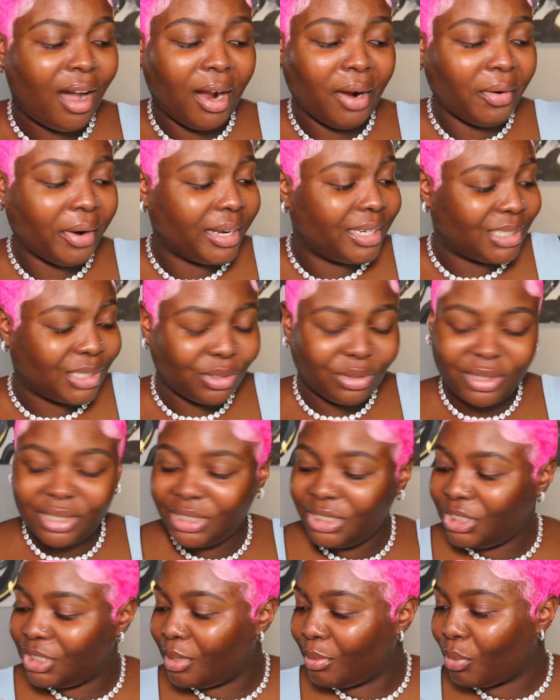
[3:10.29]
All right, so
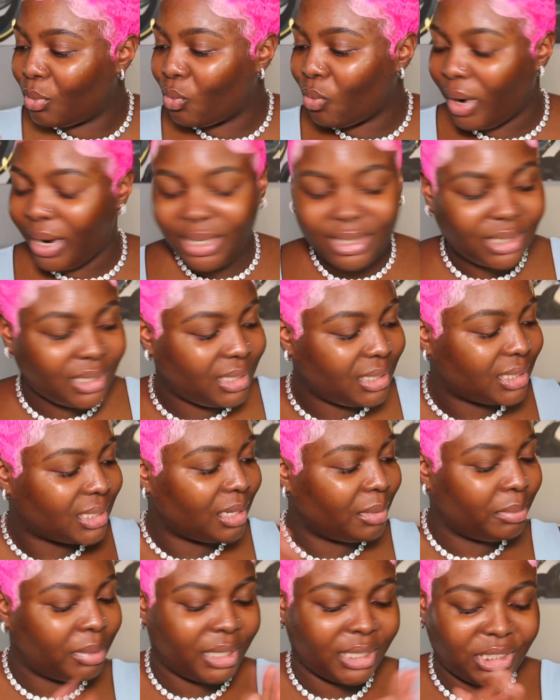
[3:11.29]
let's jump right into this
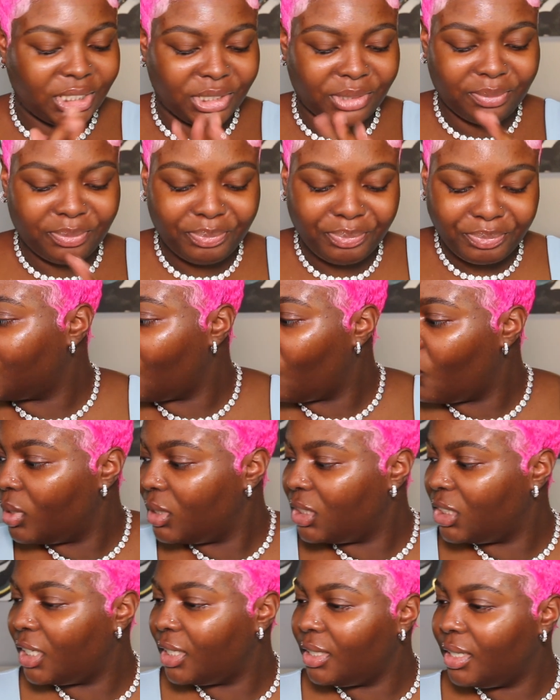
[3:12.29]
complexion. So what
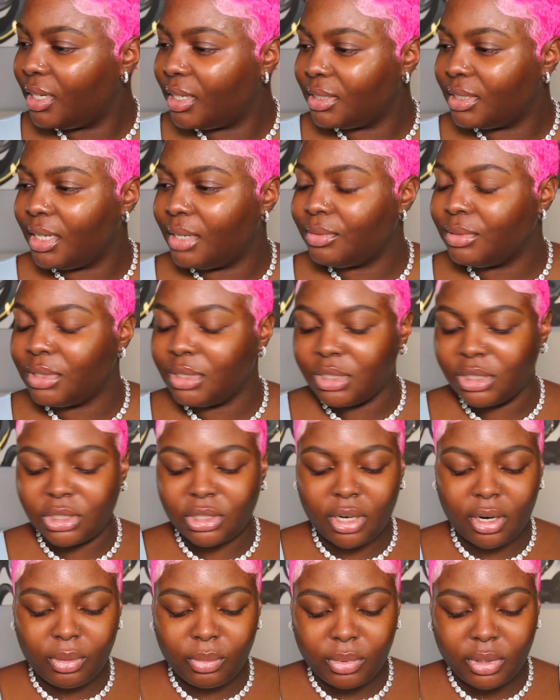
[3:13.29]
shade did I say I was gonna
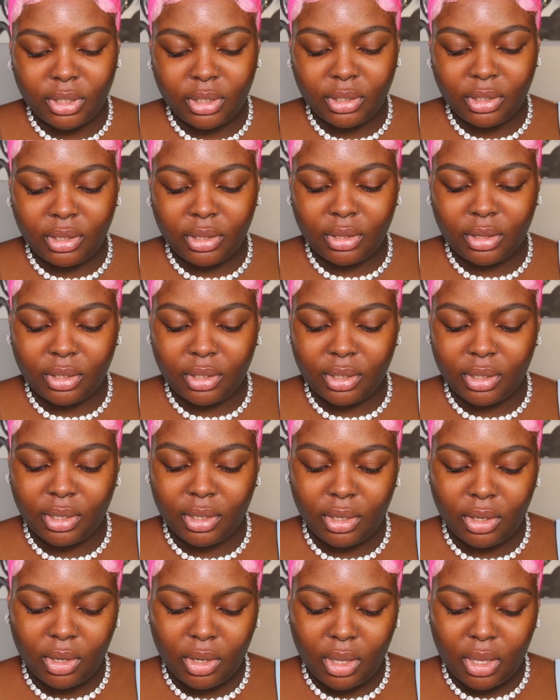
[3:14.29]
start with?
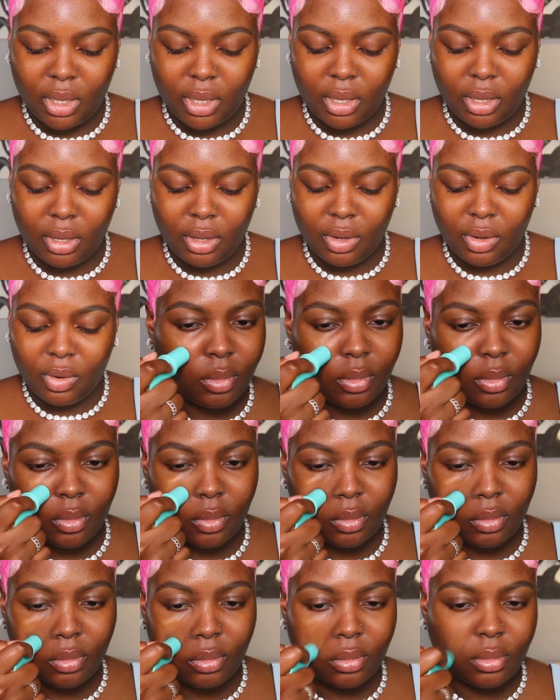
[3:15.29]

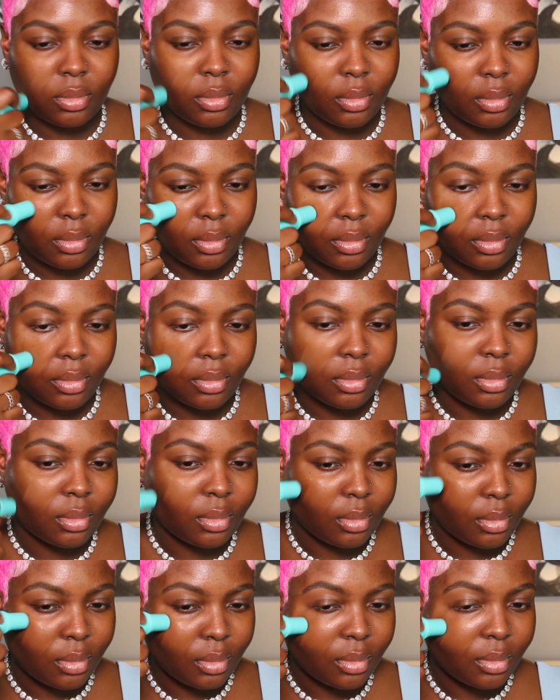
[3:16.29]
160.
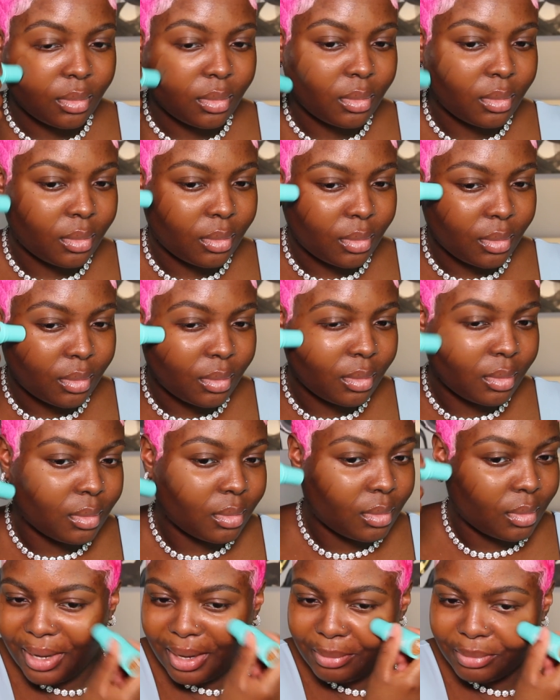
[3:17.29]
Okay,
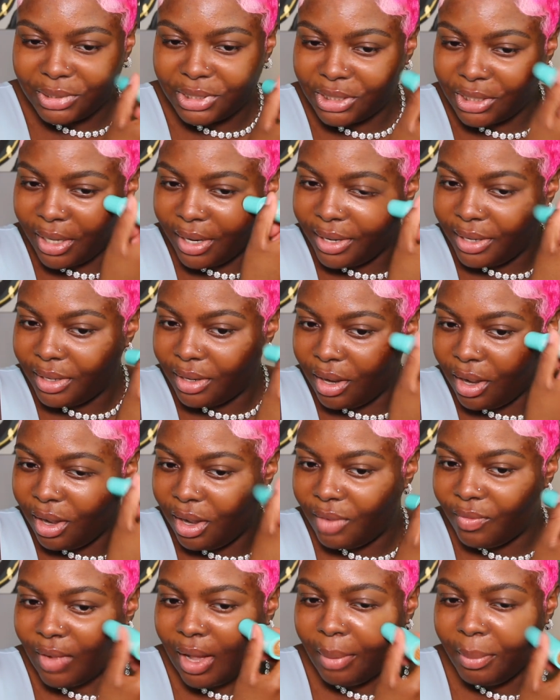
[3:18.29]
so I'm starting
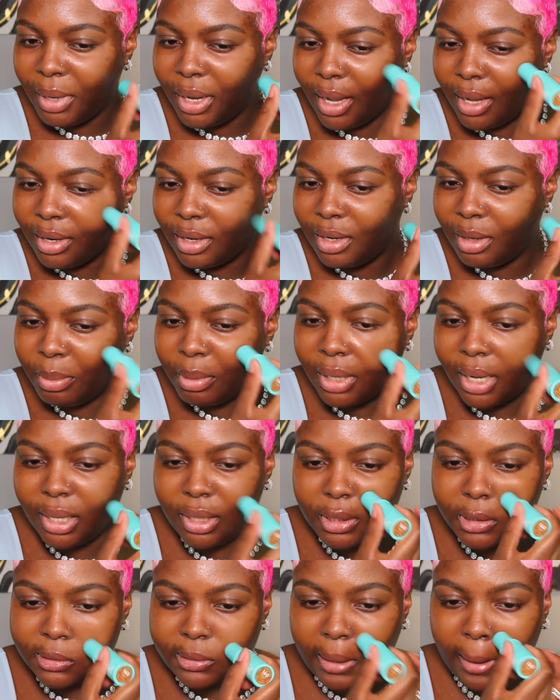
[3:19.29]
off, I'm gonna kind of apply
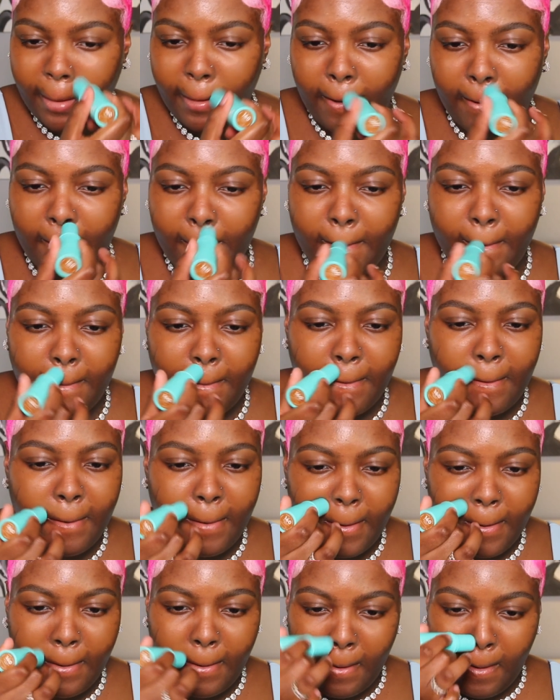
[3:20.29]
this like
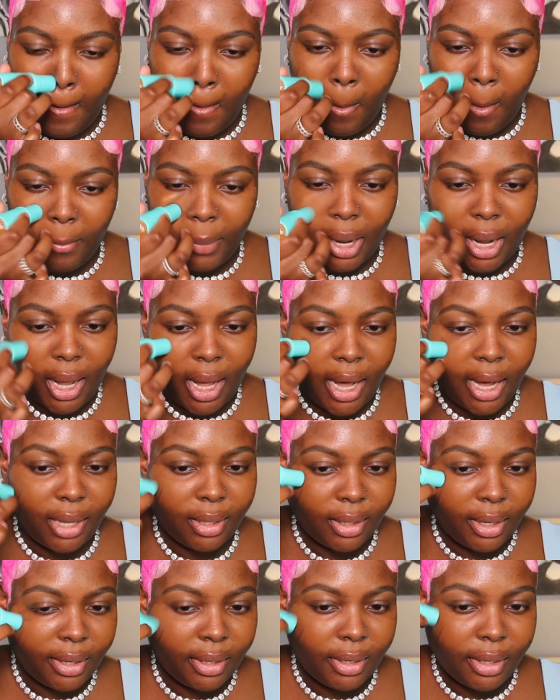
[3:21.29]
on my
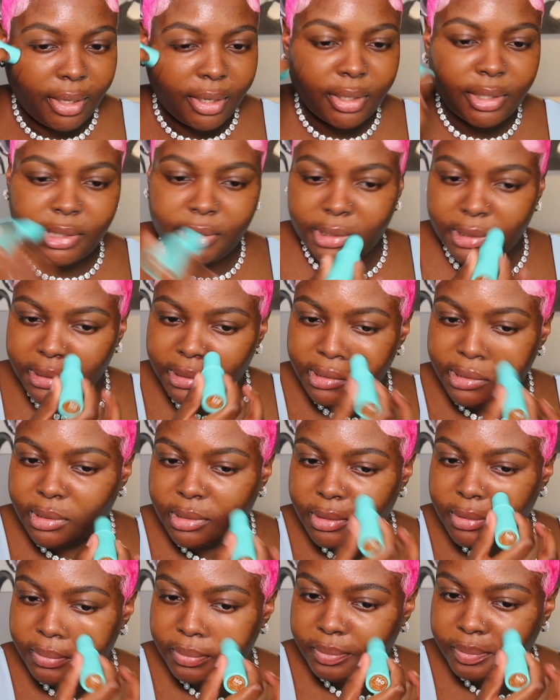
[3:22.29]
highlighted areas.